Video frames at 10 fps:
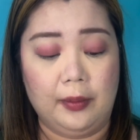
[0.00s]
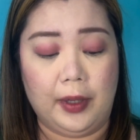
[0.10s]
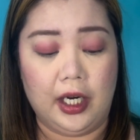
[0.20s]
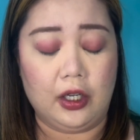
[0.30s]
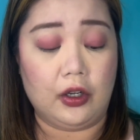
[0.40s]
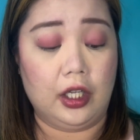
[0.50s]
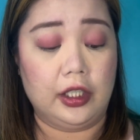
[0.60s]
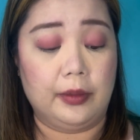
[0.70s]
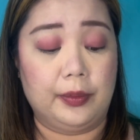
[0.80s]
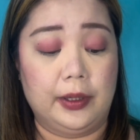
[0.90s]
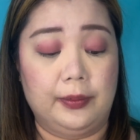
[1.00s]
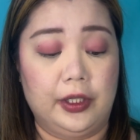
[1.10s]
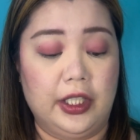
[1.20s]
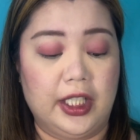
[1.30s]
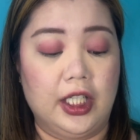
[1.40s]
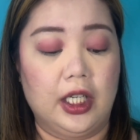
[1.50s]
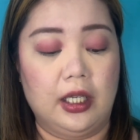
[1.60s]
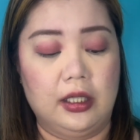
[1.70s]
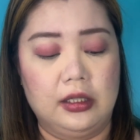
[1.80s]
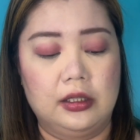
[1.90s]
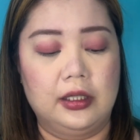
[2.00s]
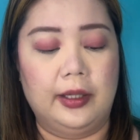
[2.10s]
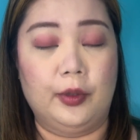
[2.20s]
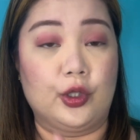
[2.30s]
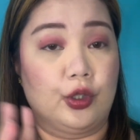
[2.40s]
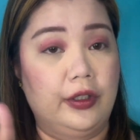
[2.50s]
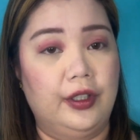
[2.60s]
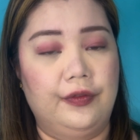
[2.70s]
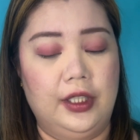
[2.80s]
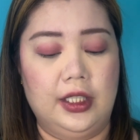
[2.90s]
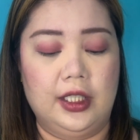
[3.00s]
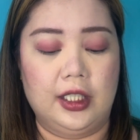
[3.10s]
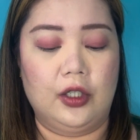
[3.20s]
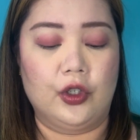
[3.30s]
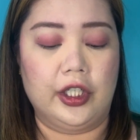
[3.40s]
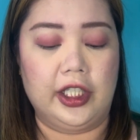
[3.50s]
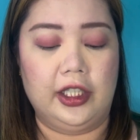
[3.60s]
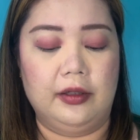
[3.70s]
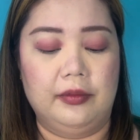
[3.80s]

Parang color purple siya na. I'm not sure if this is an orchid.